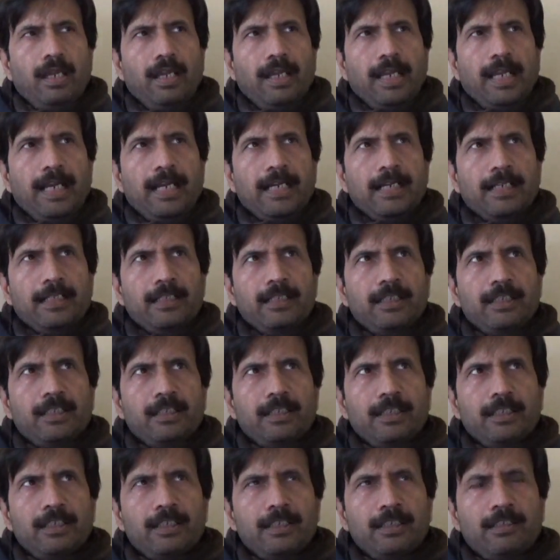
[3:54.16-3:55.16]
and
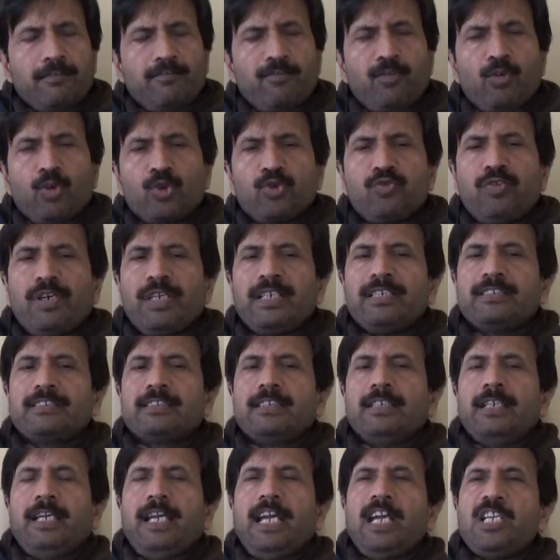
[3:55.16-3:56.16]
the, uh, the fourth one is
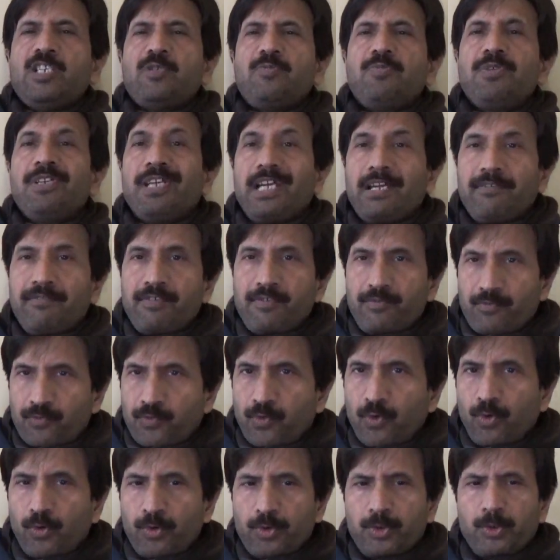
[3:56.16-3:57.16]
the
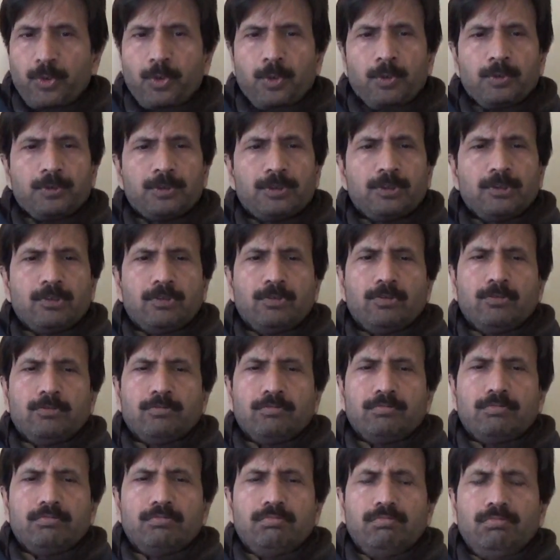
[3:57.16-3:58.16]
HPIV4 you know so
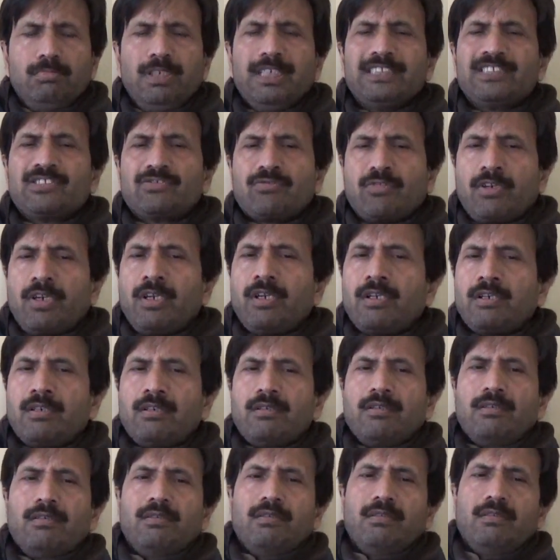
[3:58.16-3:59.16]
it's rare
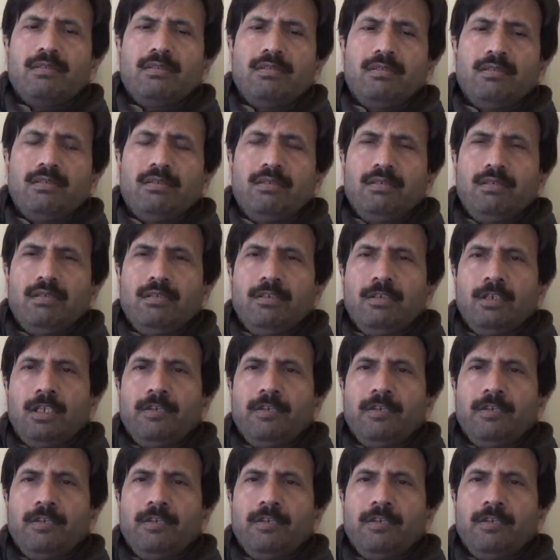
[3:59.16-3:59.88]
uh,